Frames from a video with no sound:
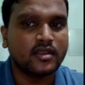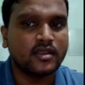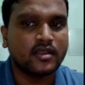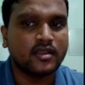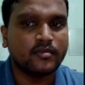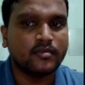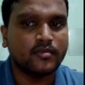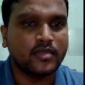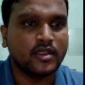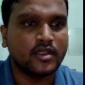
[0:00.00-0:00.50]

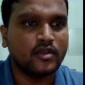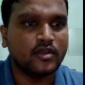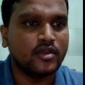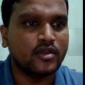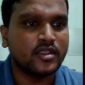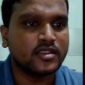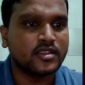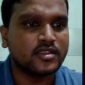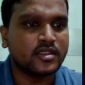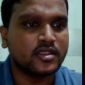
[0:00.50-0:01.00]
Below it
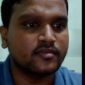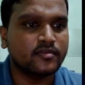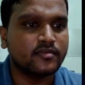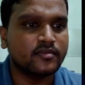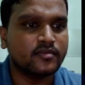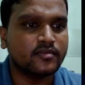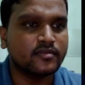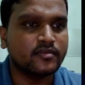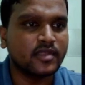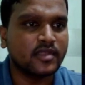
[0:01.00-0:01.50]
some
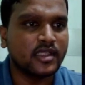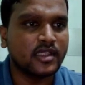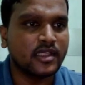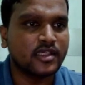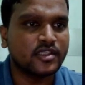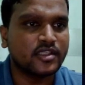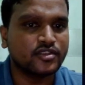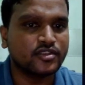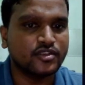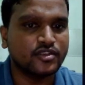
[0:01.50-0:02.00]

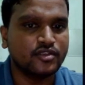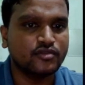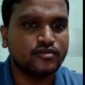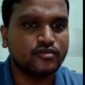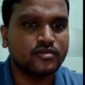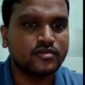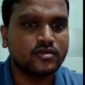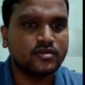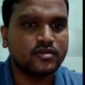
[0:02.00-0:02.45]
latest news.